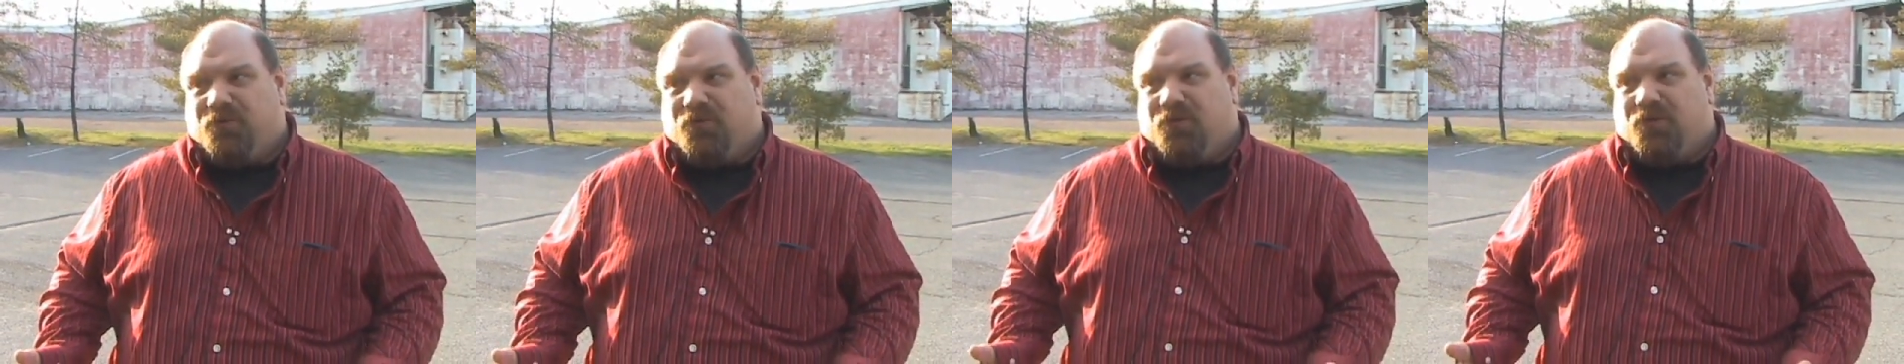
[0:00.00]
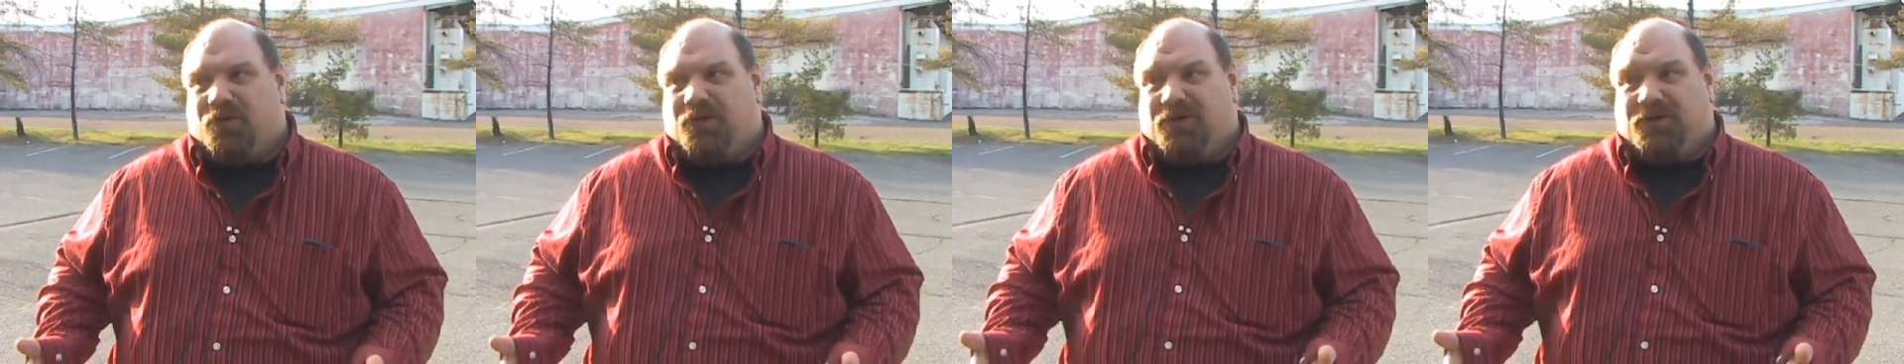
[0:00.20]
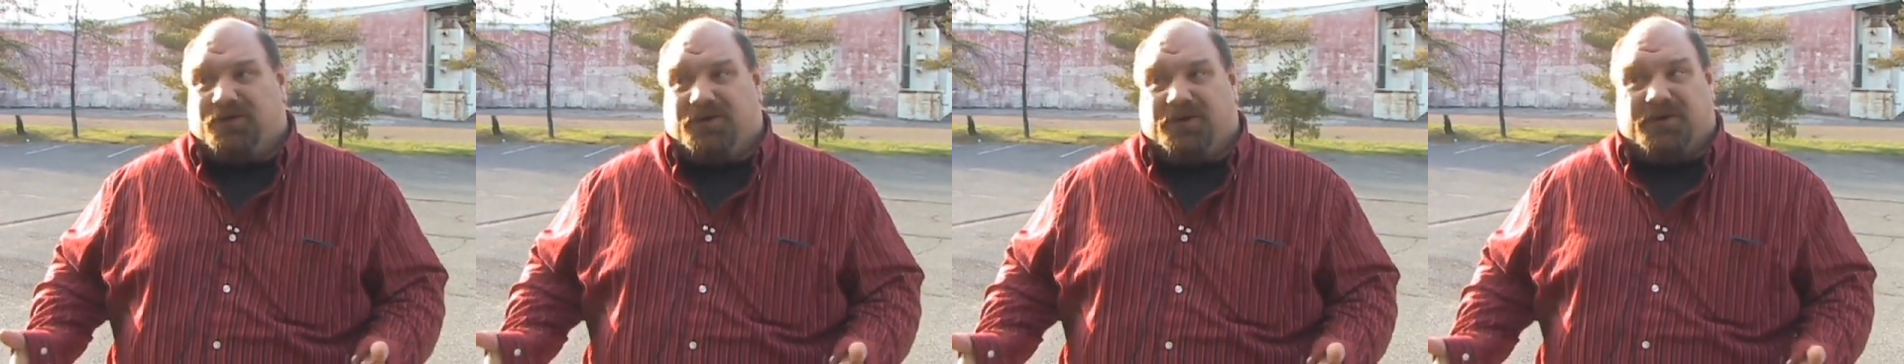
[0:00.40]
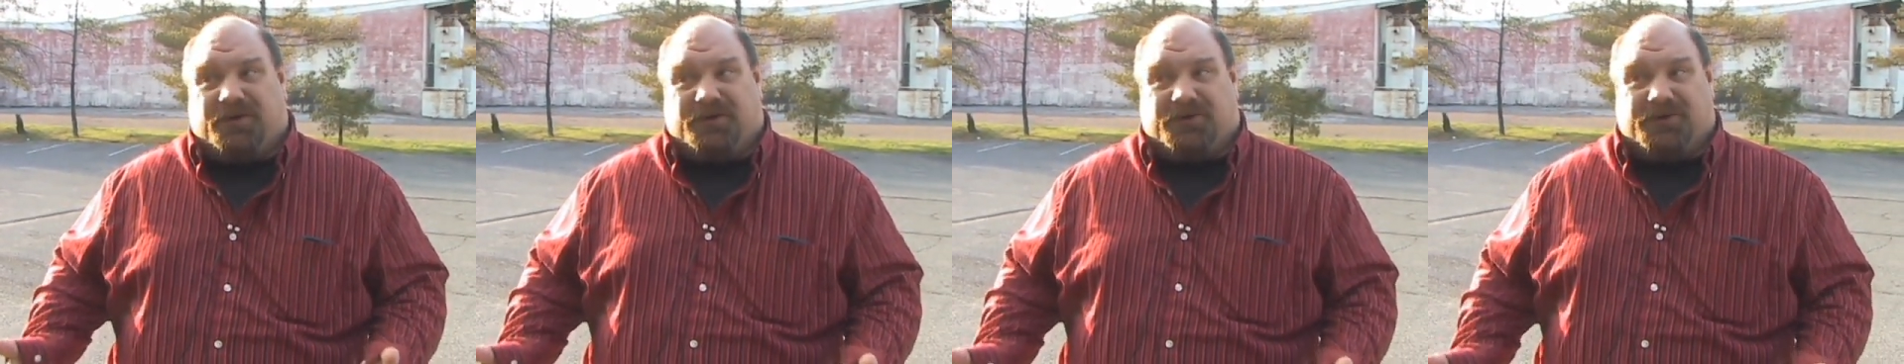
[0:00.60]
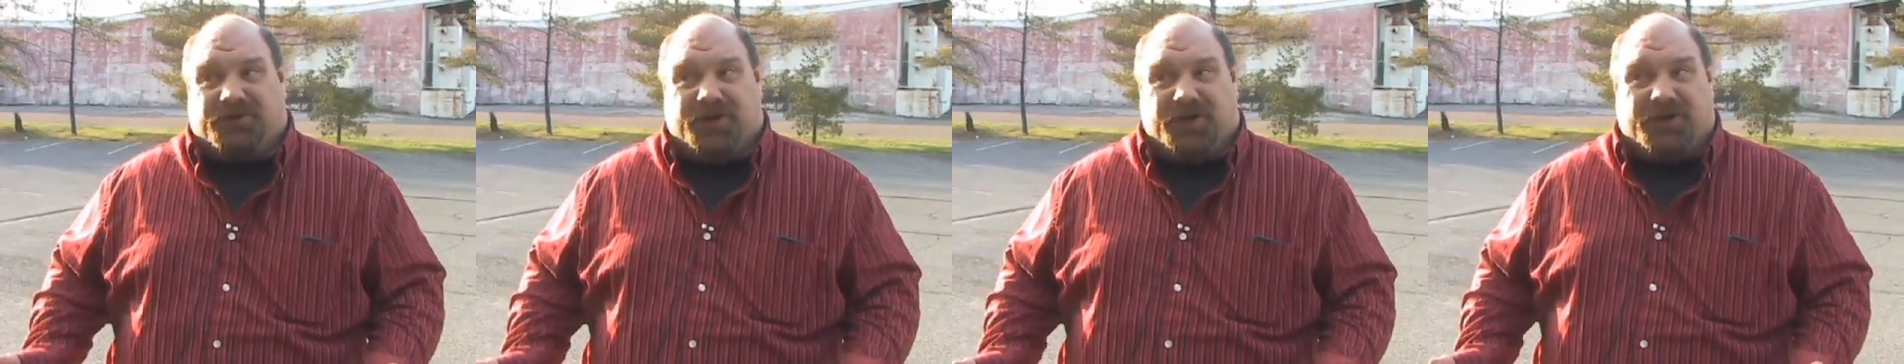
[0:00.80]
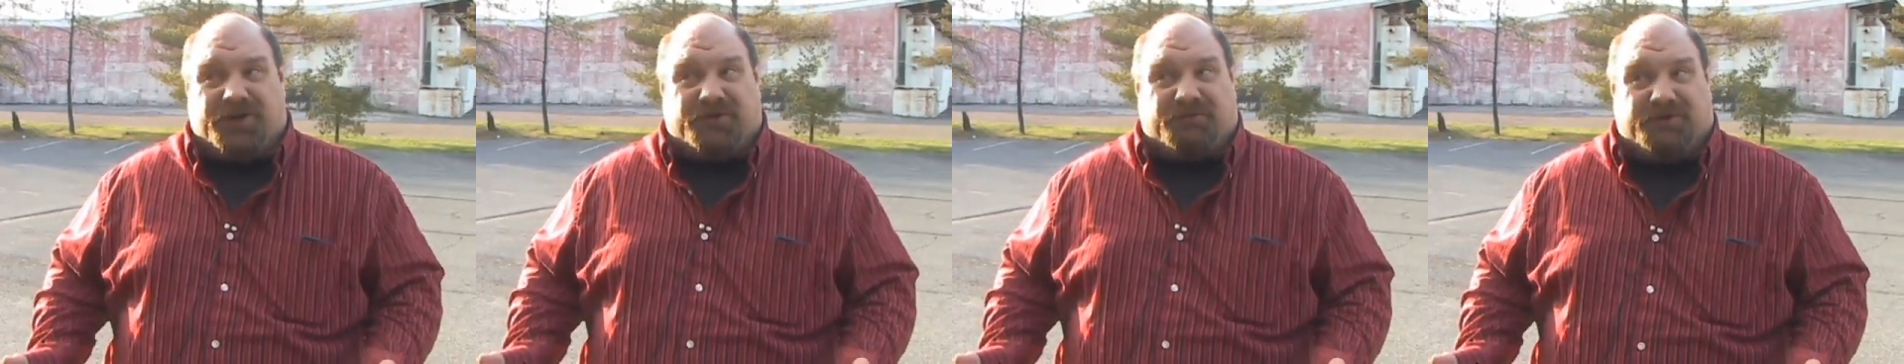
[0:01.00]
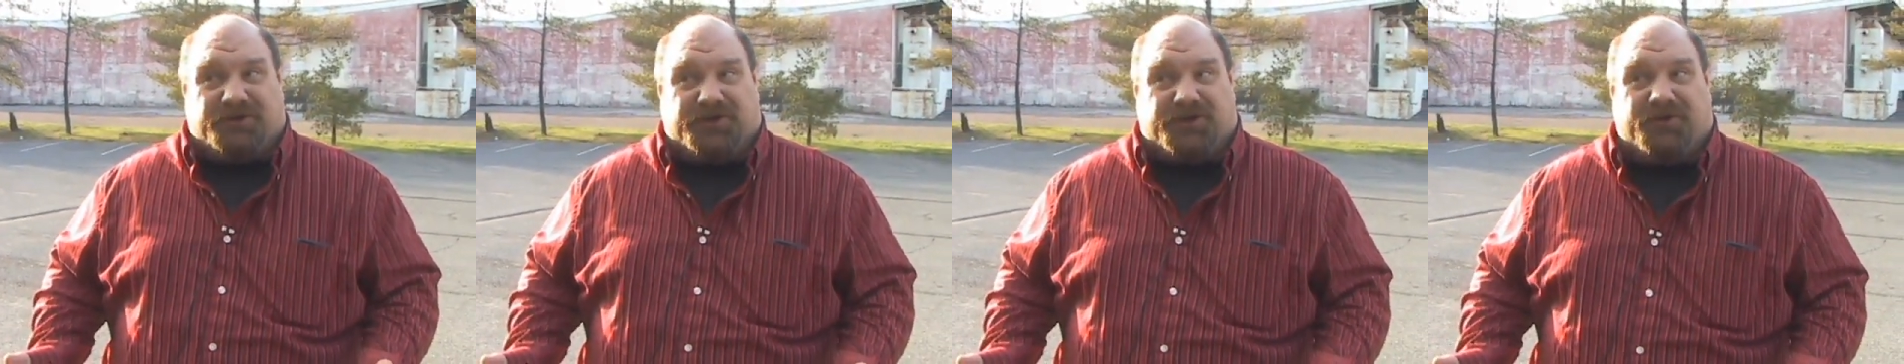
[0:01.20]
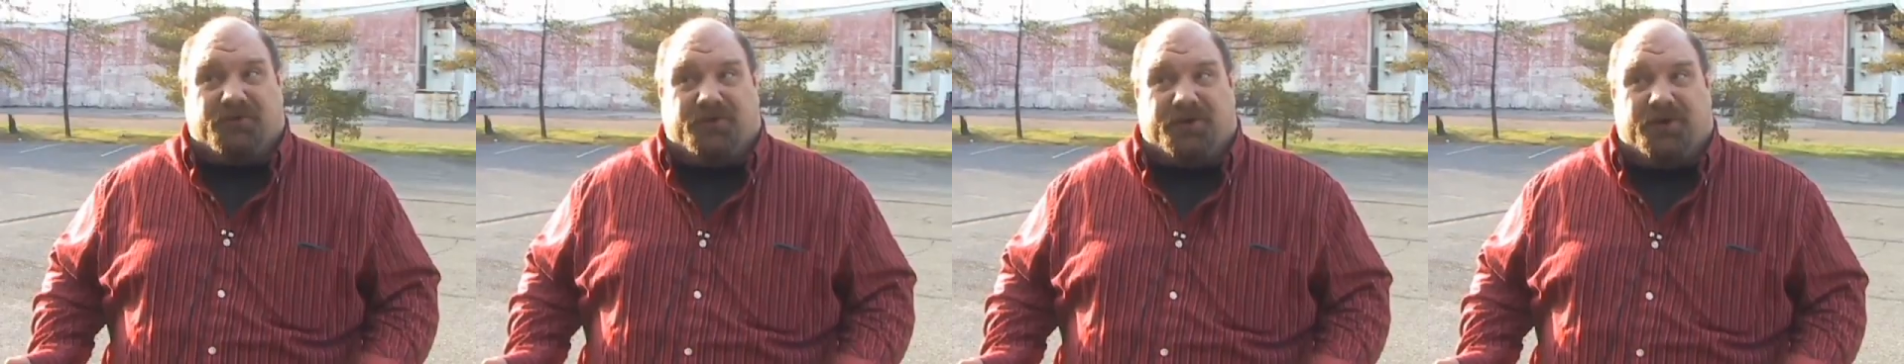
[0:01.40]
or is the injury
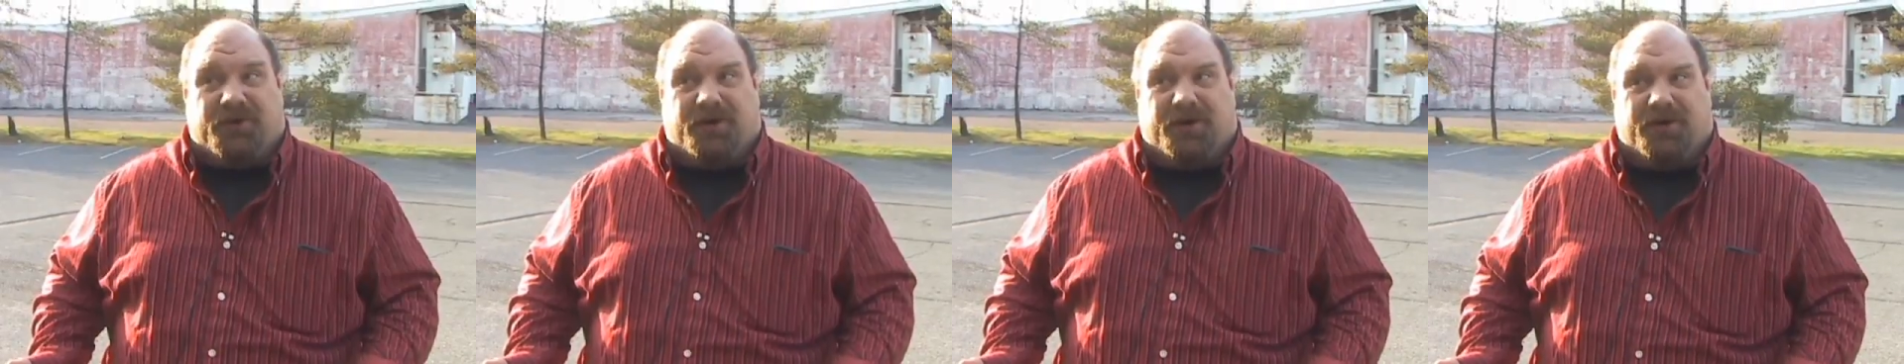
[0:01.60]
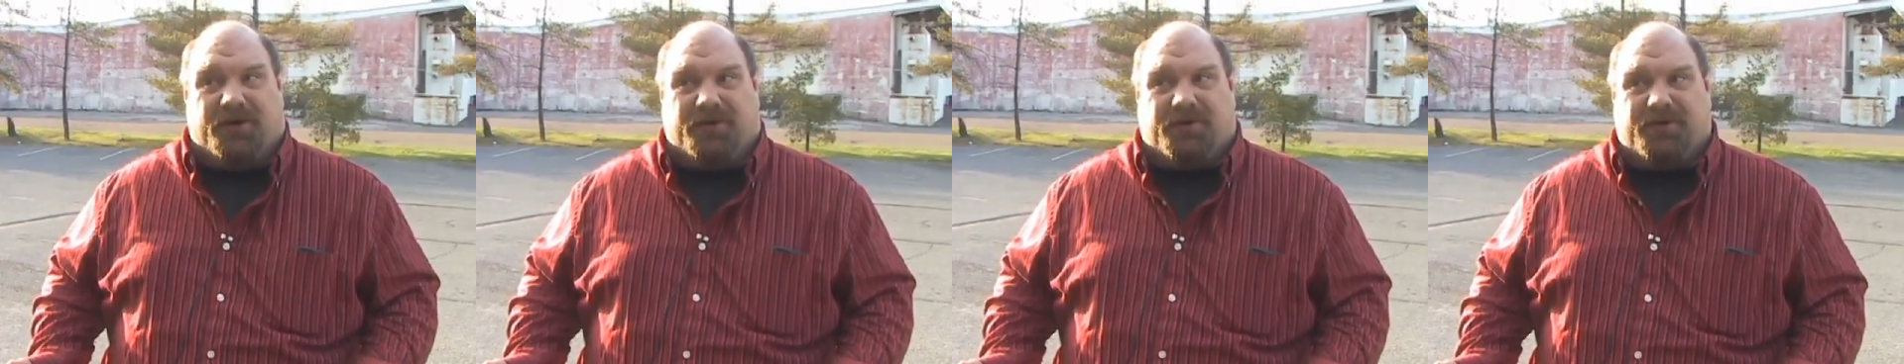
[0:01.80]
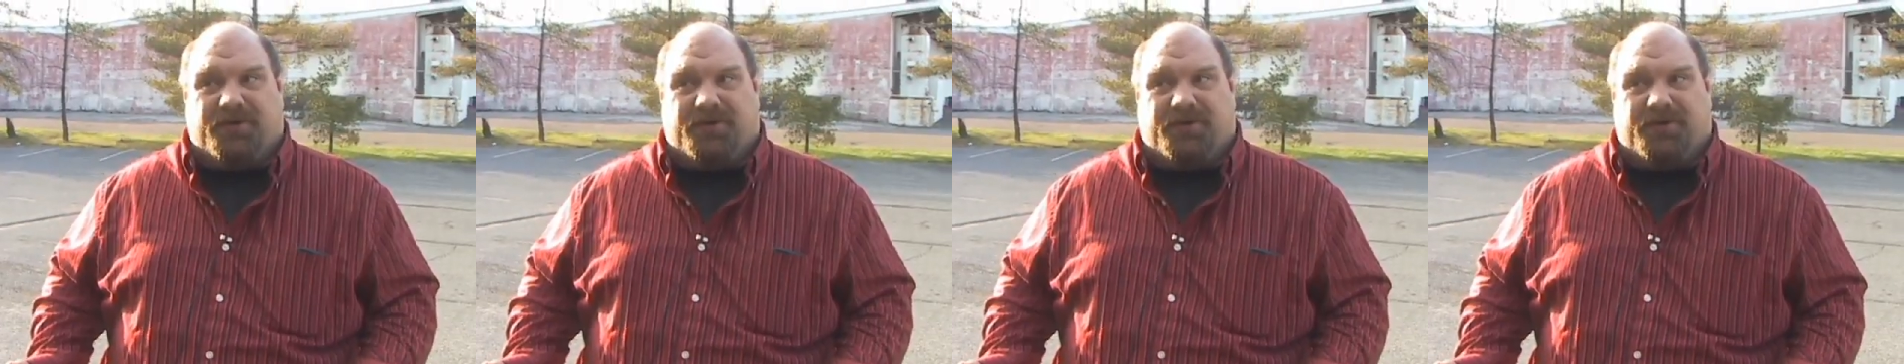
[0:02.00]
still healing?